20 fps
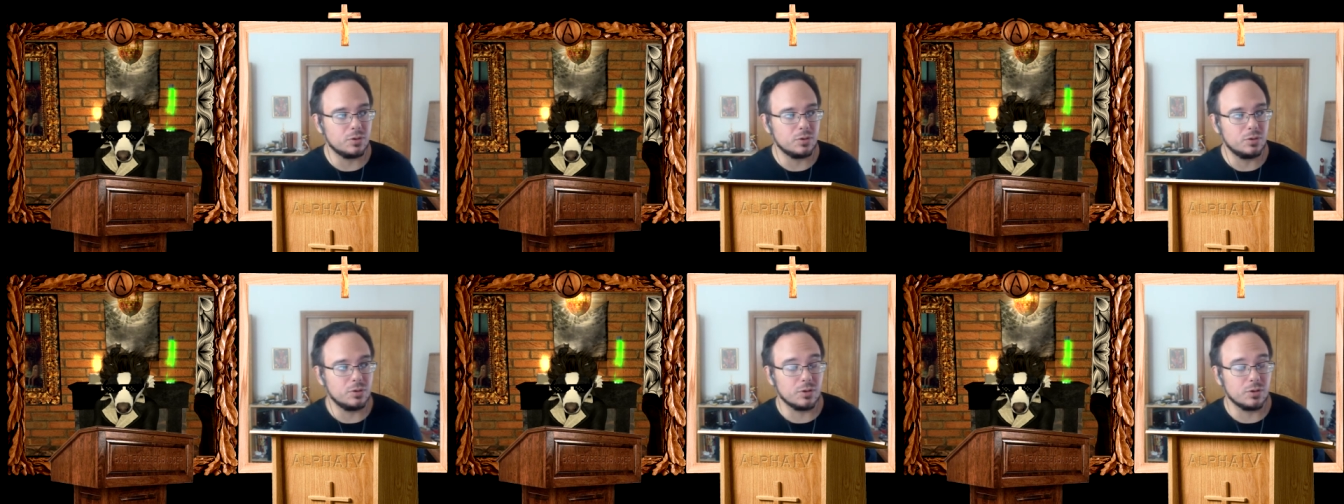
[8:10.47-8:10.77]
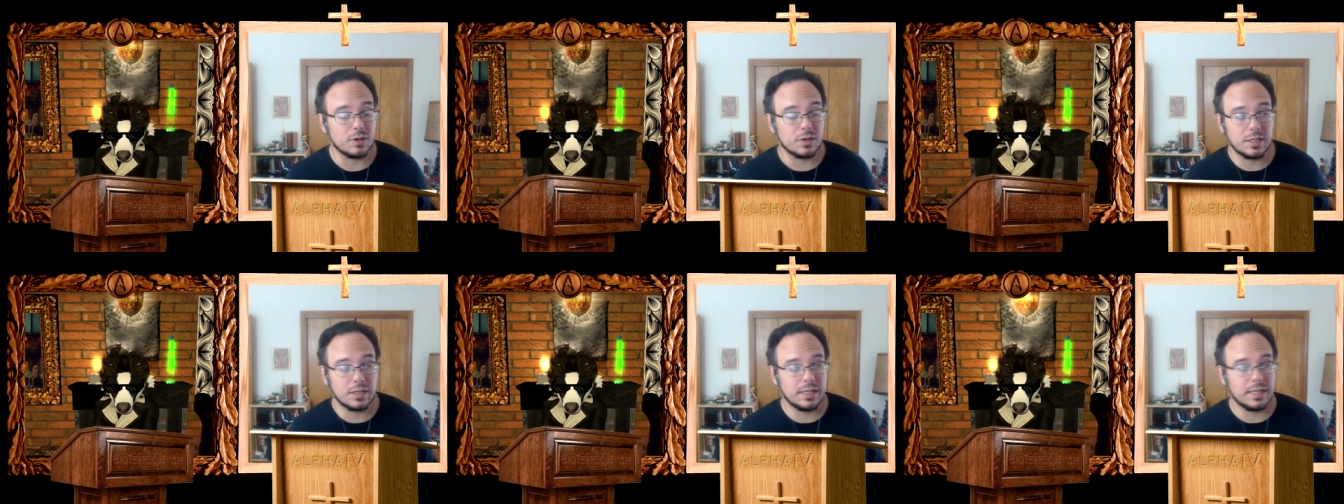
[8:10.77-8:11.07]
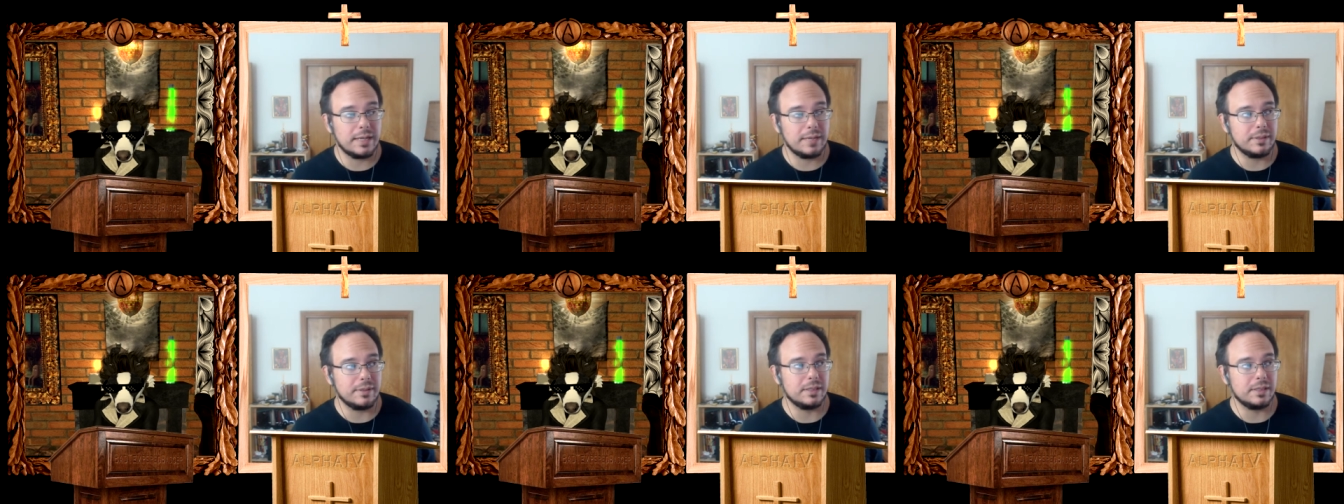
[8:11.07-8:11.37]
who are
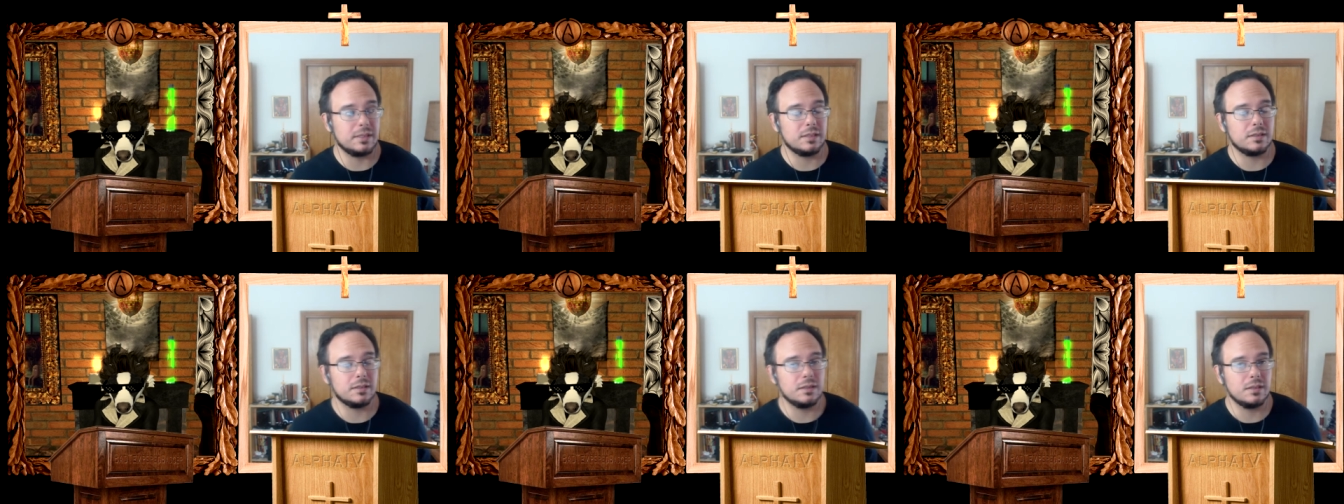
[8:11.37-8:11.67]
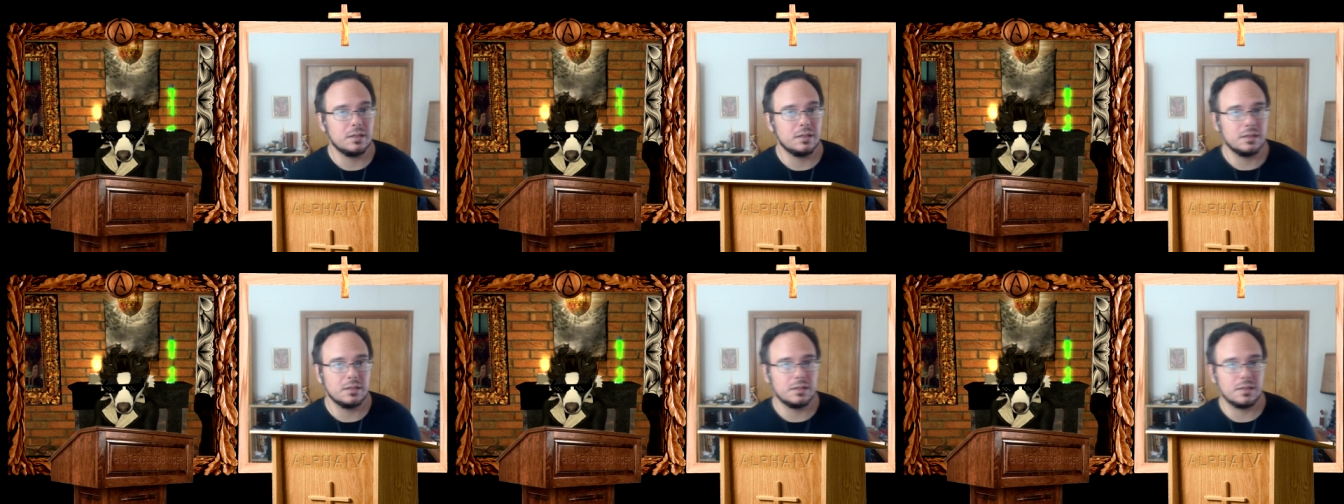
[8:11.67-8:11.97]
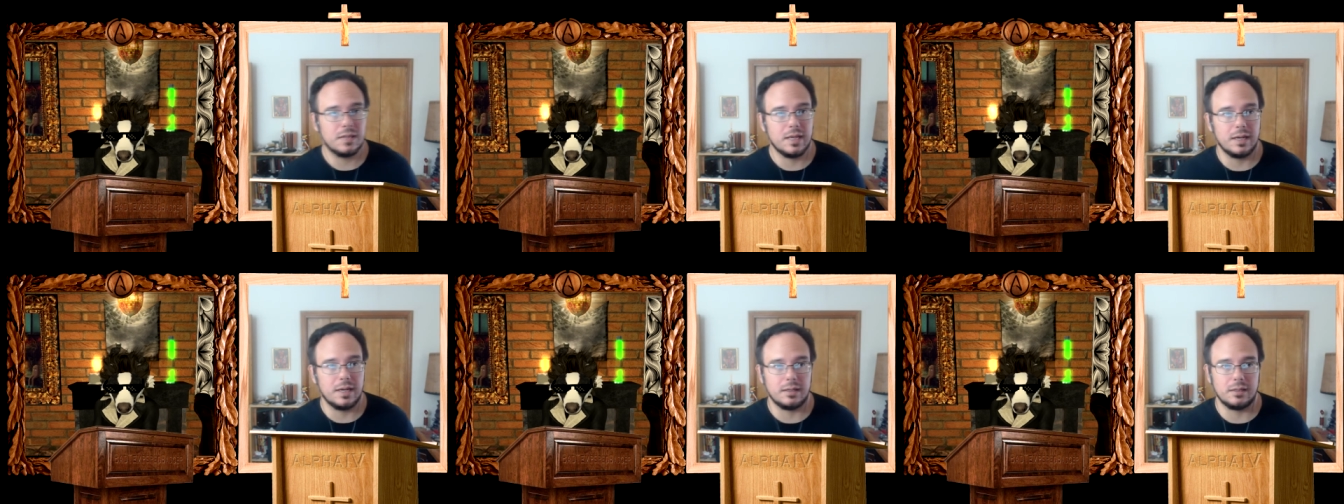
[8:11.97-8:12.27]
claiming
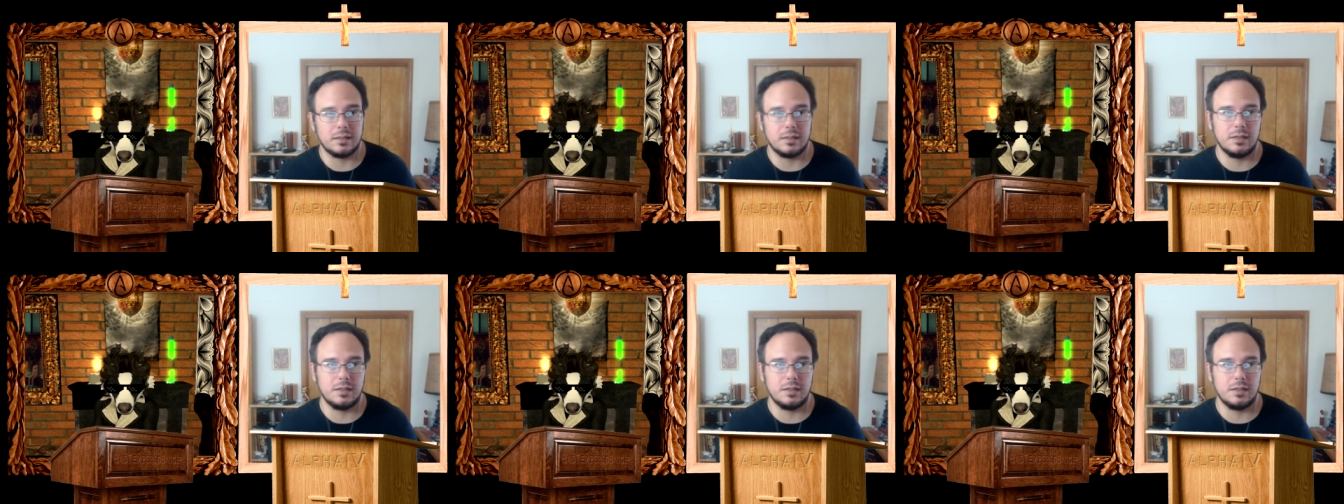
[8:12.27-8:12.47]
that